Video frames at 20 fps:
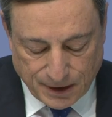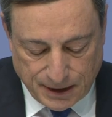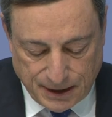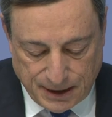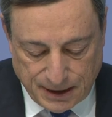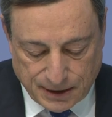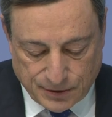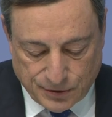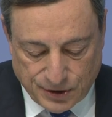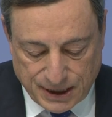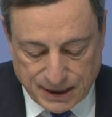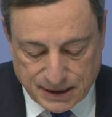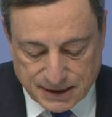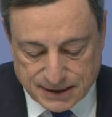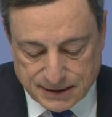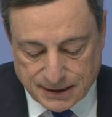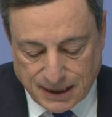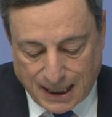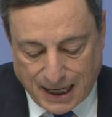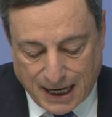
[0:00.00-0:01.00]

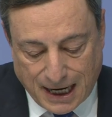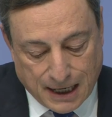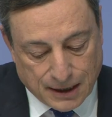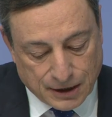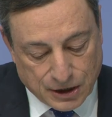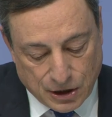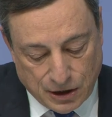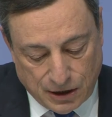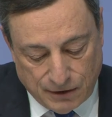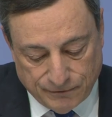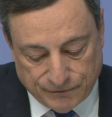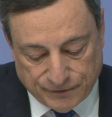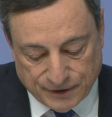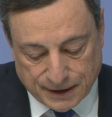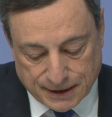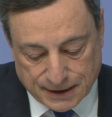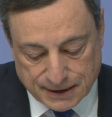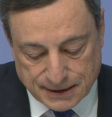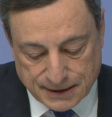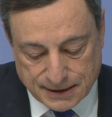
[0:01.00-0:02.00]
increase our
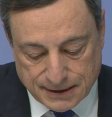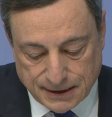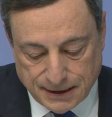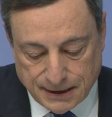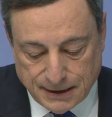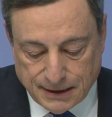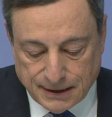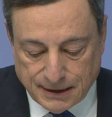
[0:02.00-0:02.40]
confidence